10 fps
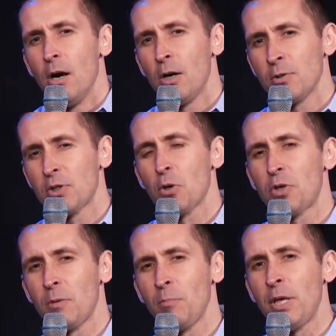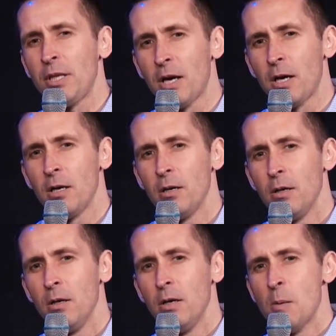on social media
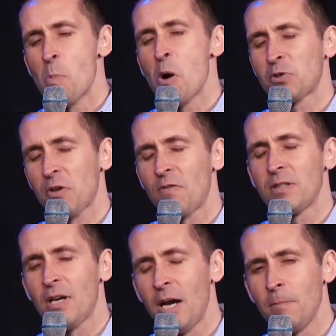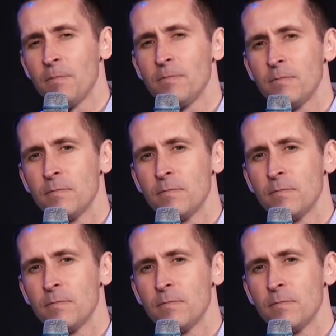most of the time?